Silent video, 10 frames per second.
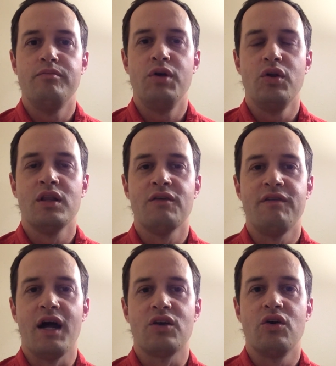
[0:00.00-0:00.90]
building the
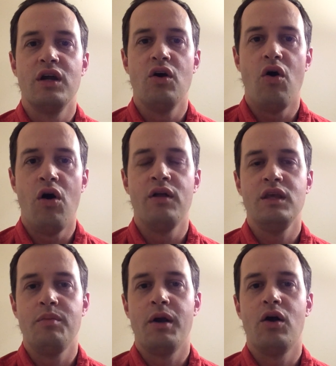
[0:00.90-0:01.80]
factory on
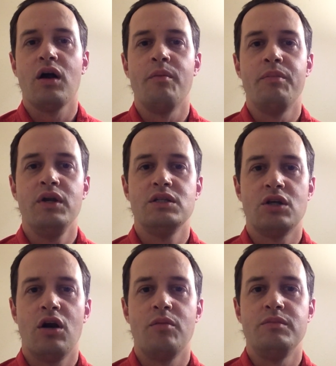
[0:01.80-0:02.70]
the apparel company's
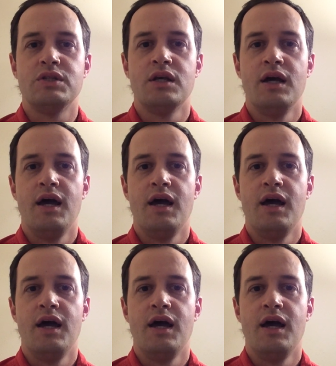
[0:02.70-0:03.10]
terms.